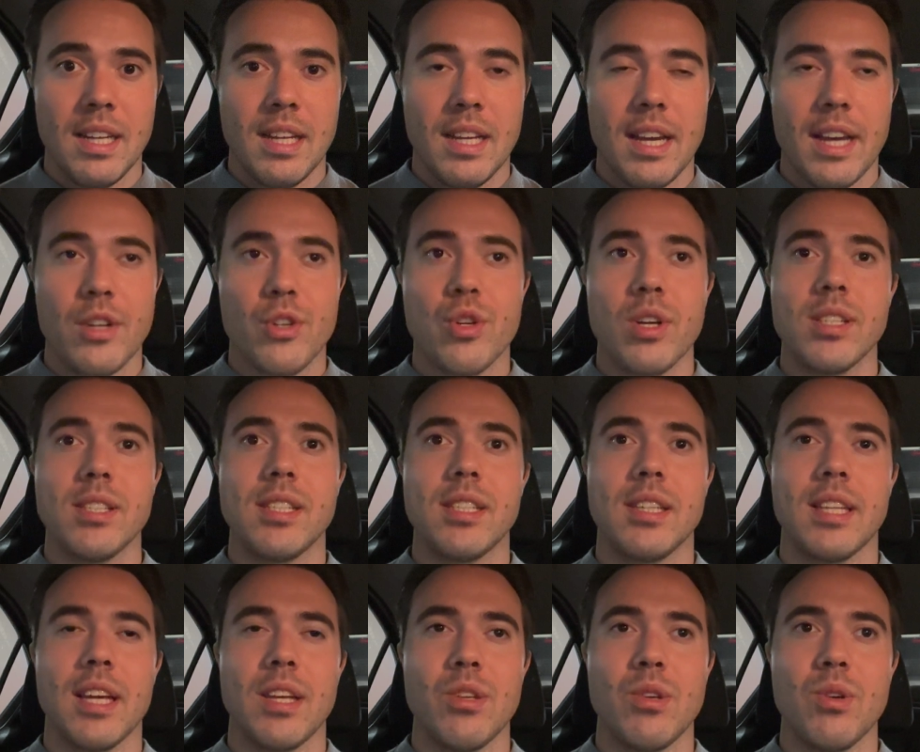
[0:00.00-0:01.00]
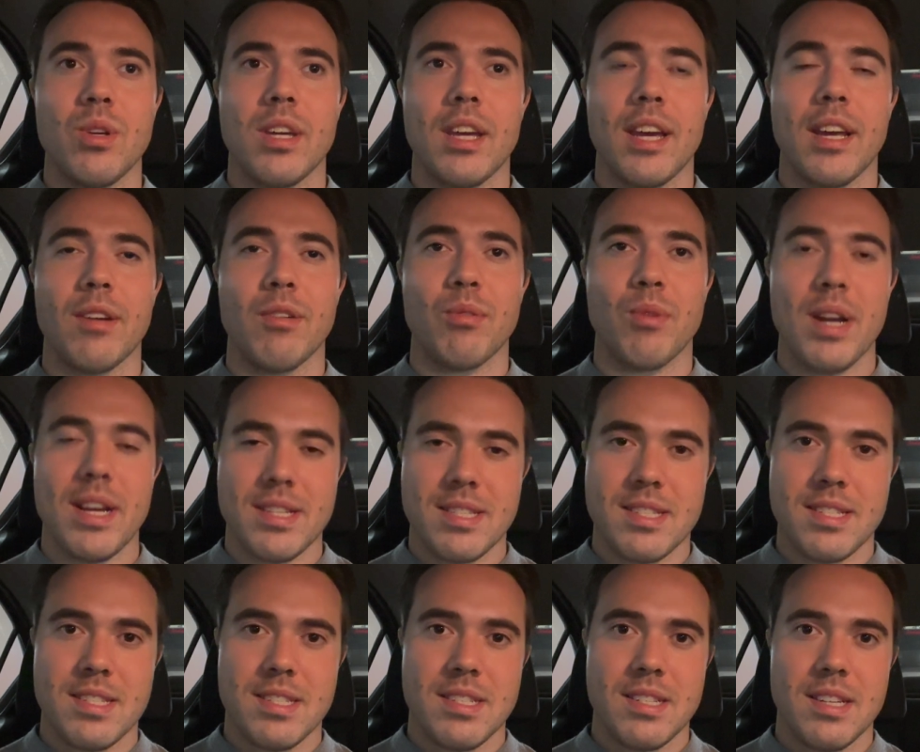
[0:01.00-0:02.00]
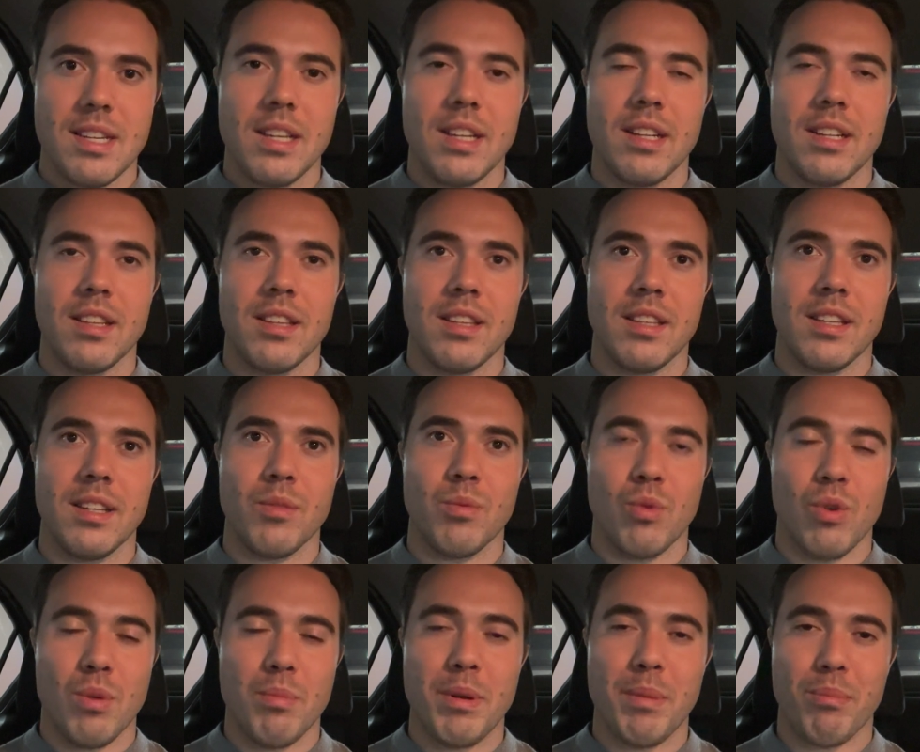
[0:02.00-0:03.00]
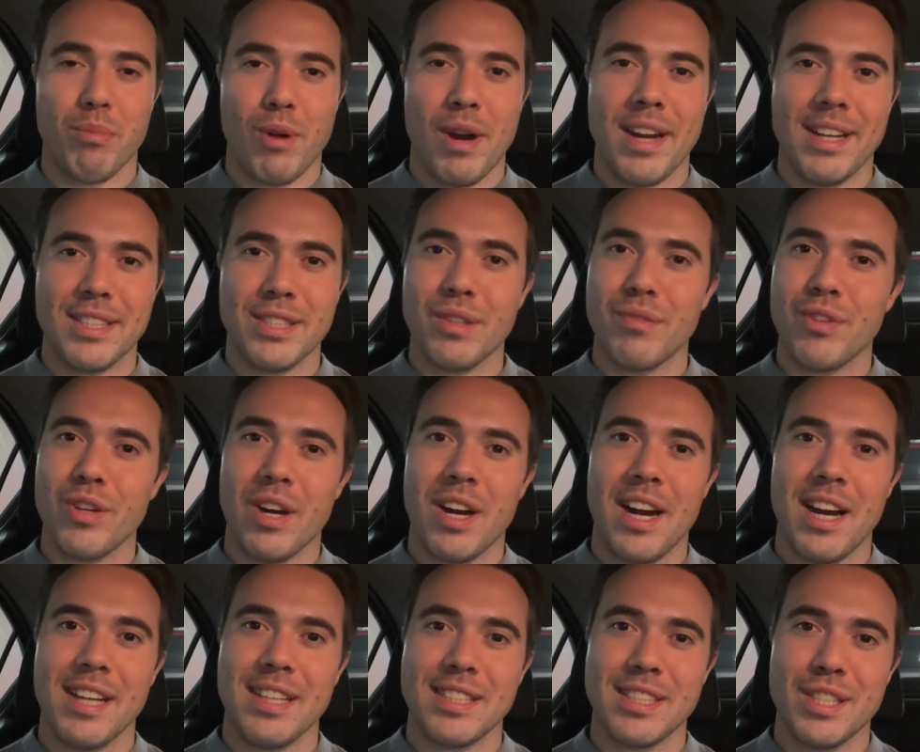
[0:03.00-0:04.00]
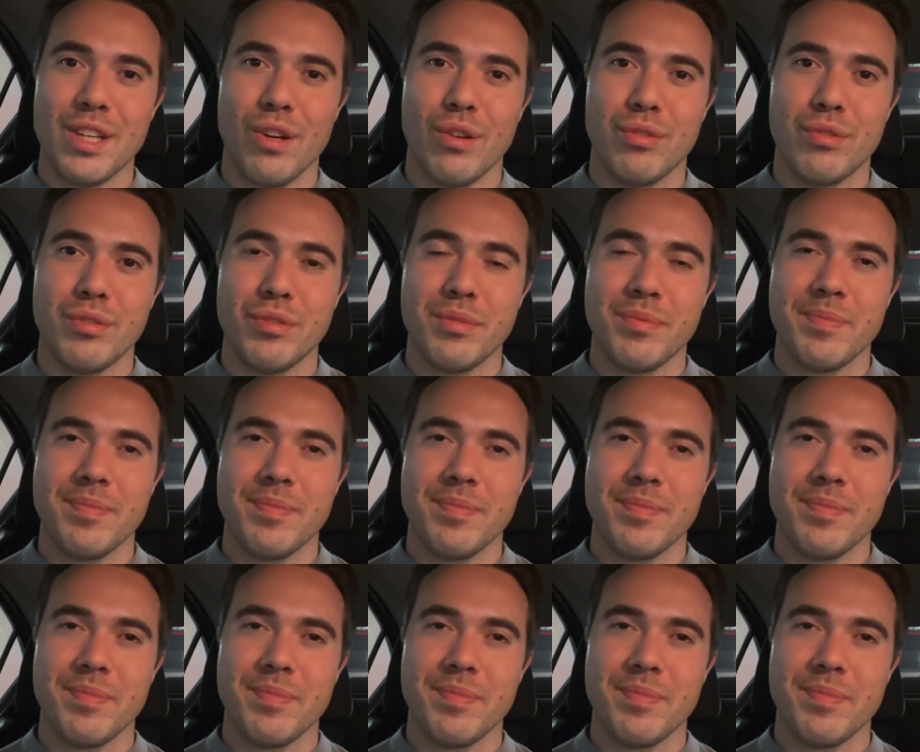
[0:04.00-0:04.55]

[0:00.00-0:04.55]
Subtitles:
that you can rest in the warm embrace of your higher self.